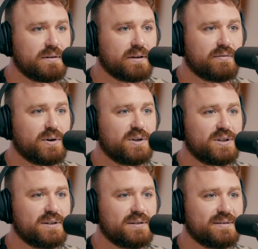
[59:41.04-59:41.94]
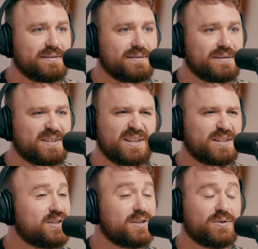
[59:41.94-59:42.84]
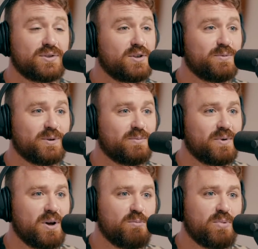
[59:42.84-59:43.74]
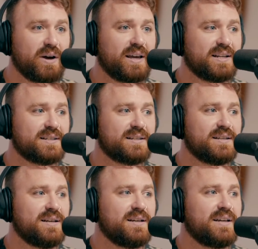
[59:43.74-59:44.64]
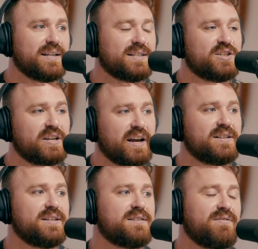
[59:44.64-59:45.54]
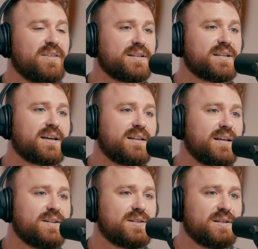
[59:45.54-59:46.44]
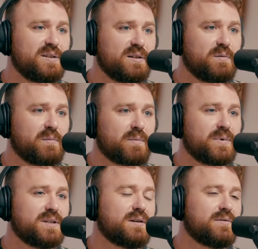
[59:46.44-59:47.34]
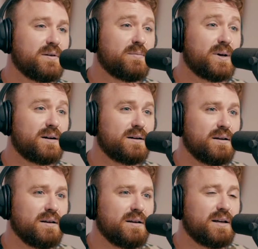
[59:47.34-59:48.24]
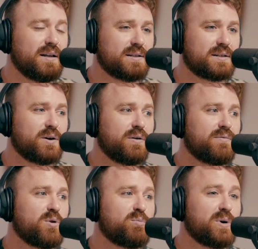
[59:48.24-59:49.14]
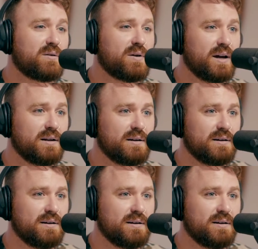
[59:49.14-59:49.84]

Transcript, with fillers: like furniture. sounds so stupid, but it's it's a checklist of things I can easily do to make myself feel better. It's going for a bike ride.